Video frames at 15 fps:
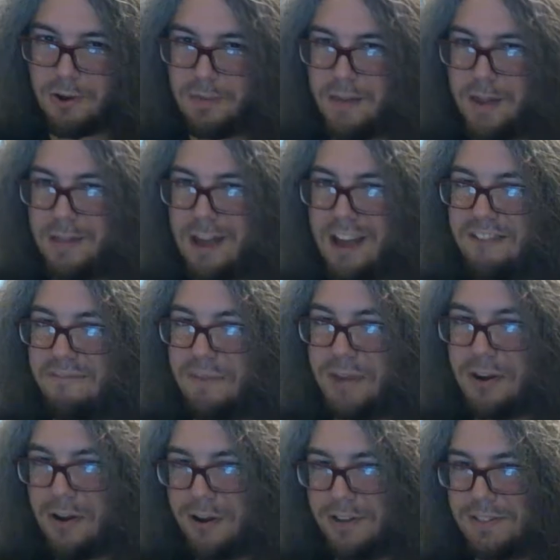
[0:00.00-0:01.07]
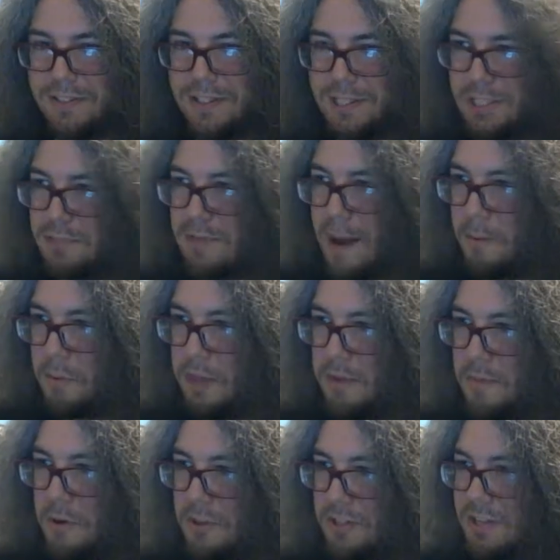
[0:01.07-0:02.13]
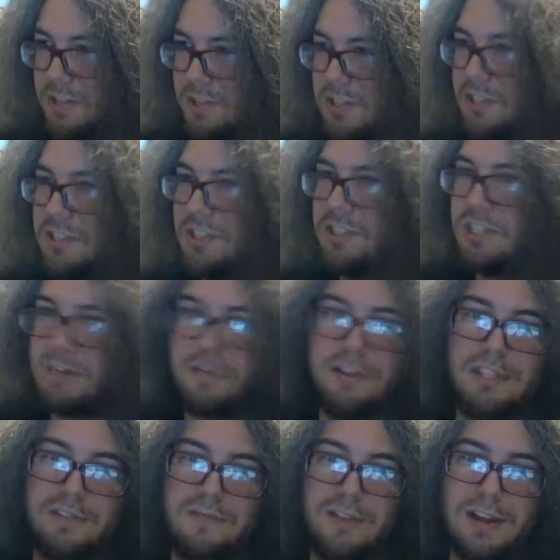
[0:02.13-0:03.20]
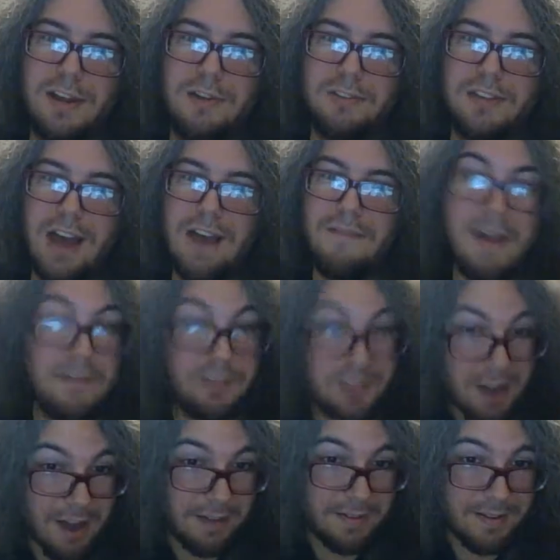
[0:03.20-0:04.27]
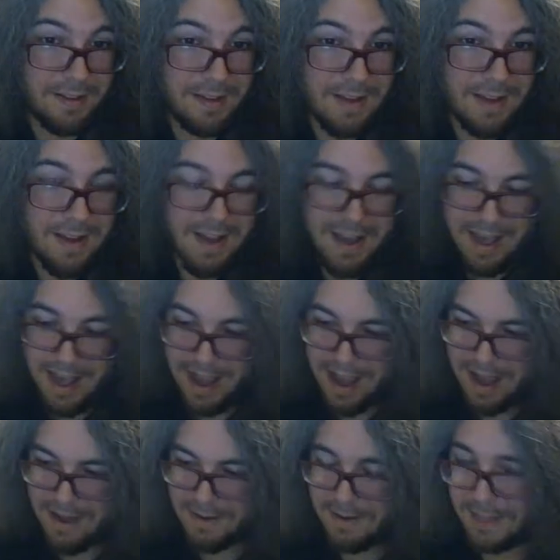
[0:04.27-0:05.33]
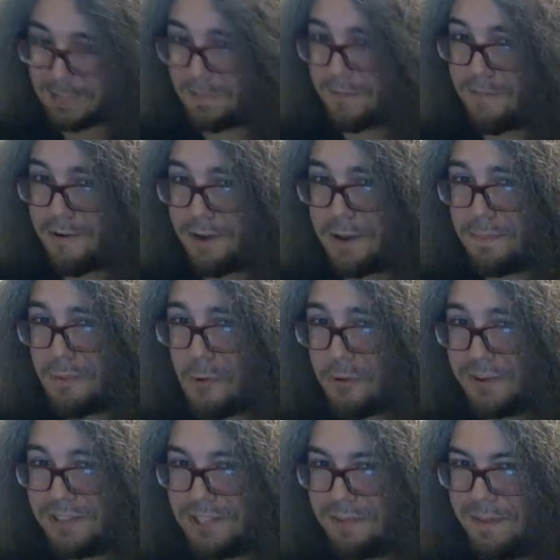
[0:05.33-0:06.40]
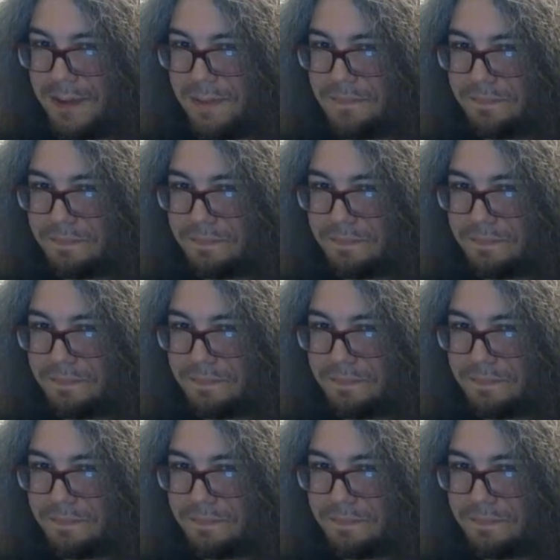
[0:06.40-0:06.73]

in my life because this is probably the most consistent series of videos I've ever done, and it's been very important to me.